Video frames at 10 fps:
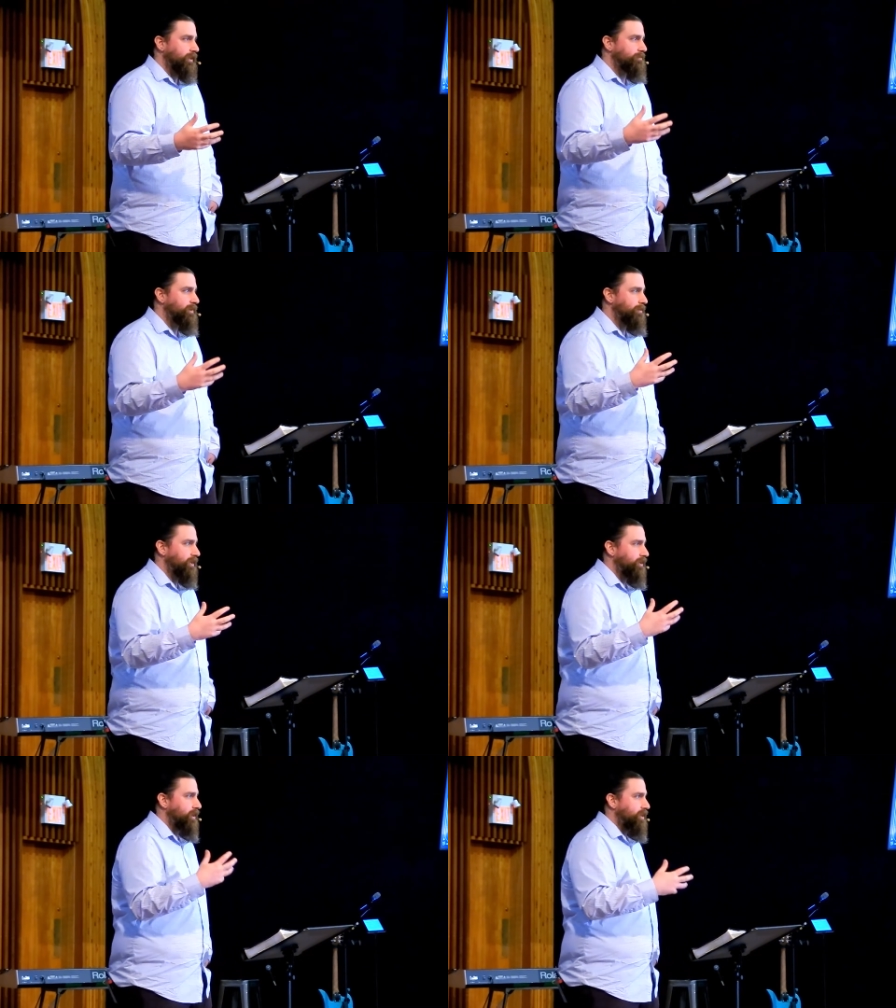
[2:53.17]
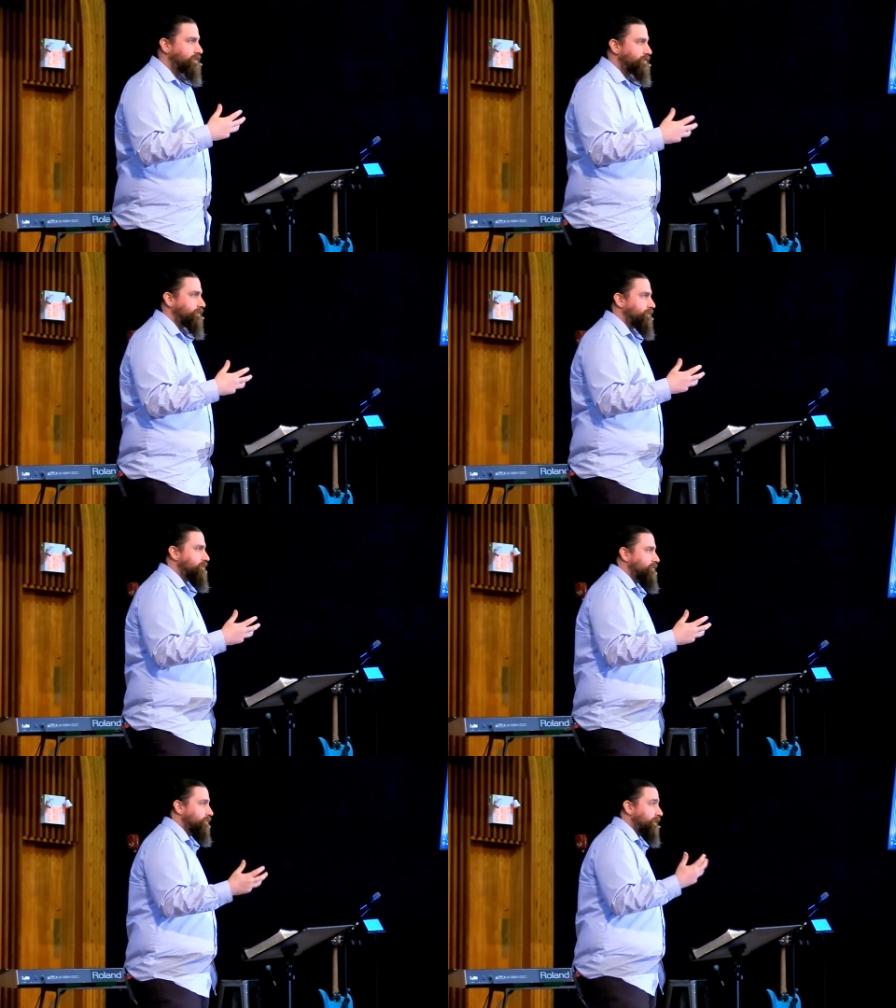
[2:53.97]
And maybe it causes you
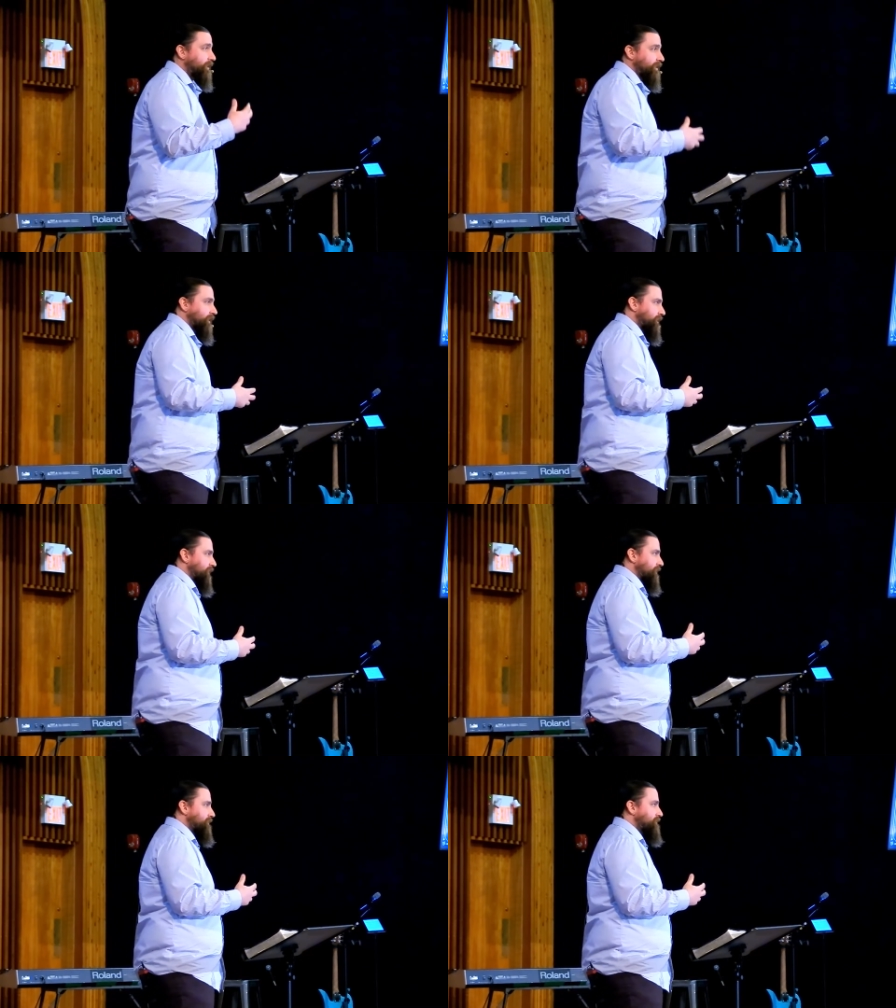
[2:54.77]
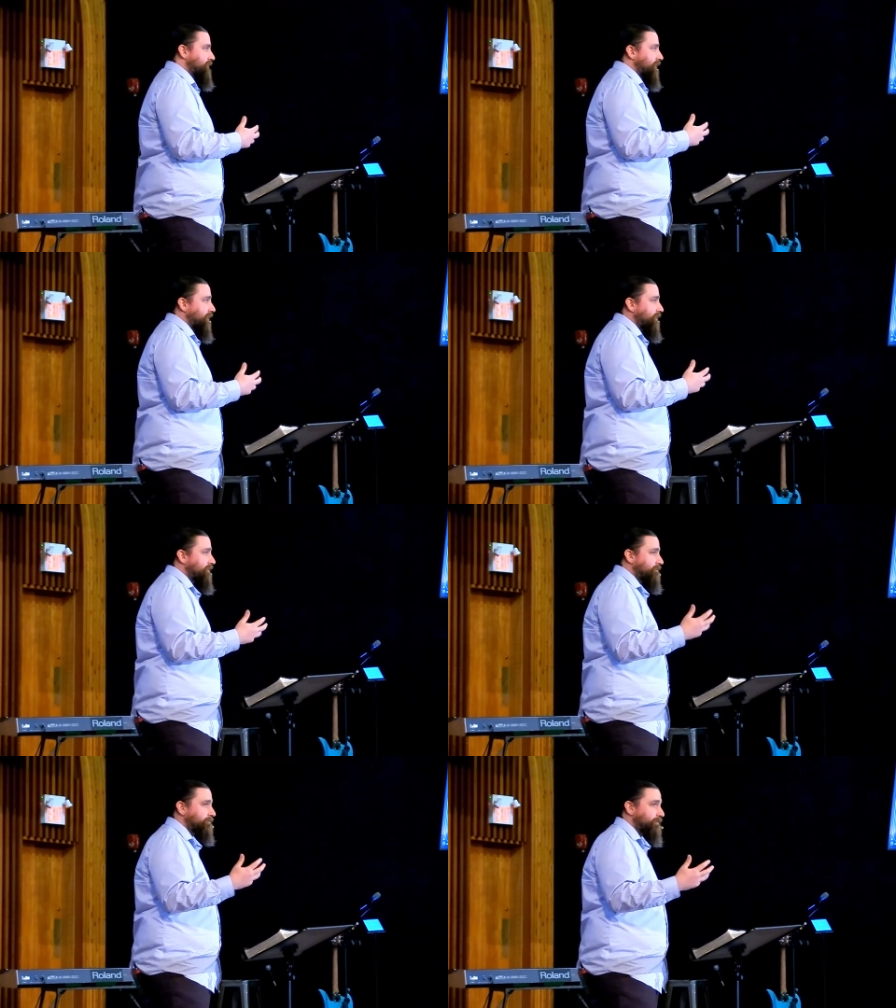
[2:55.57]
to rethink things and
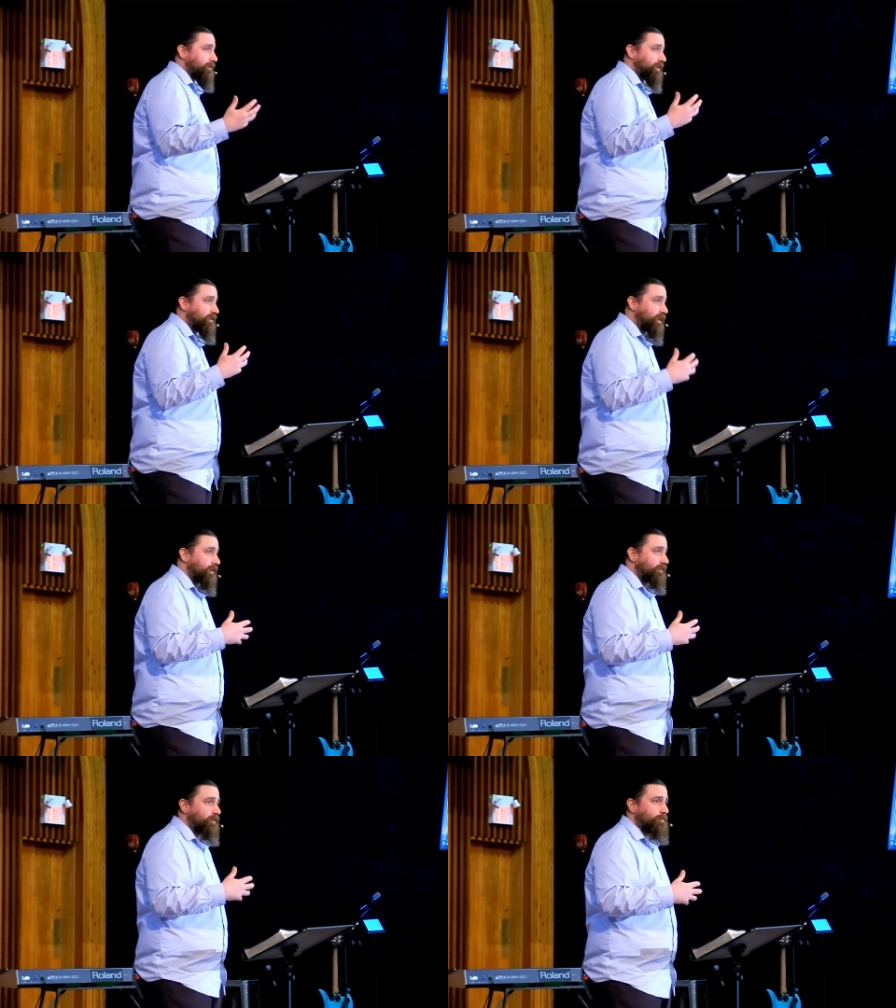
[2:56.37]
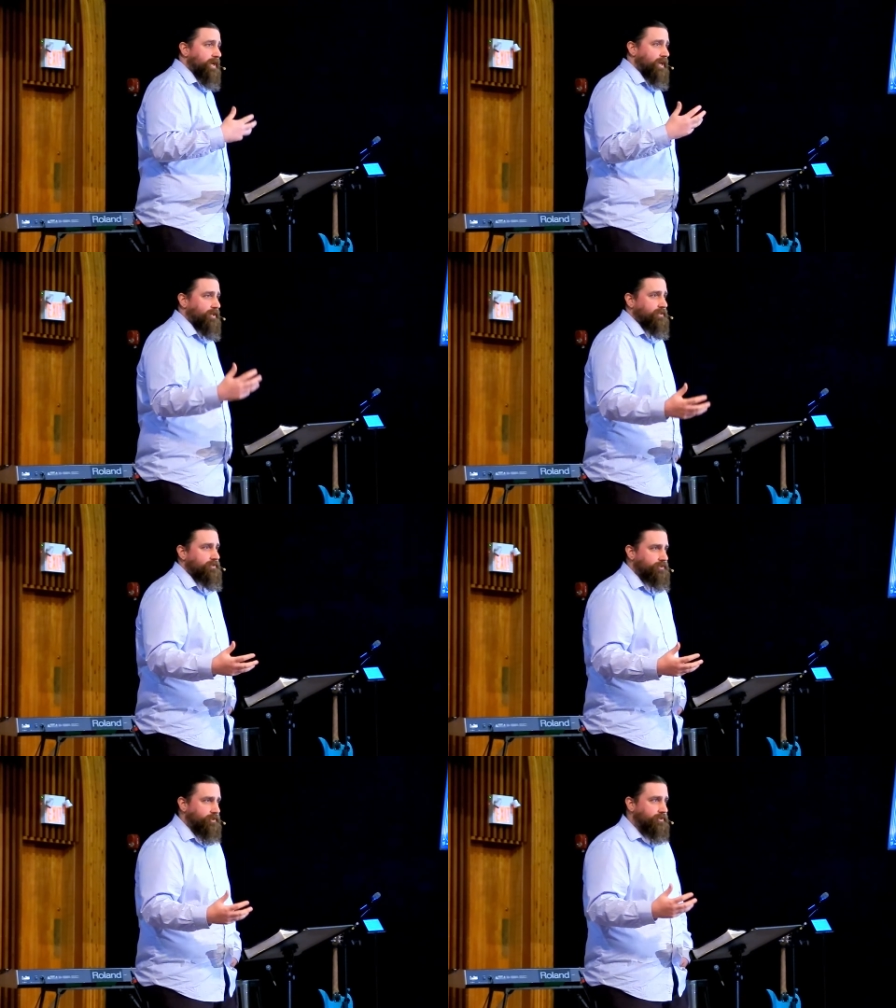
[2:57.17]
maybe not go back
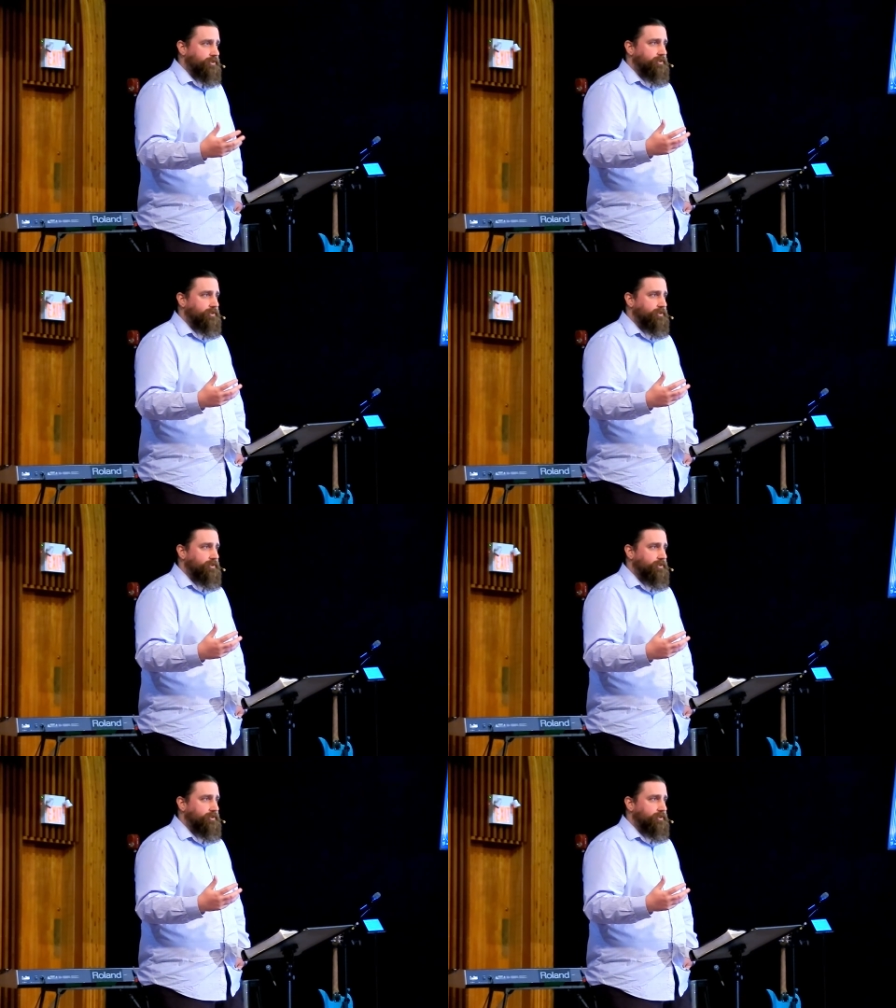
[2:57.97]
to church.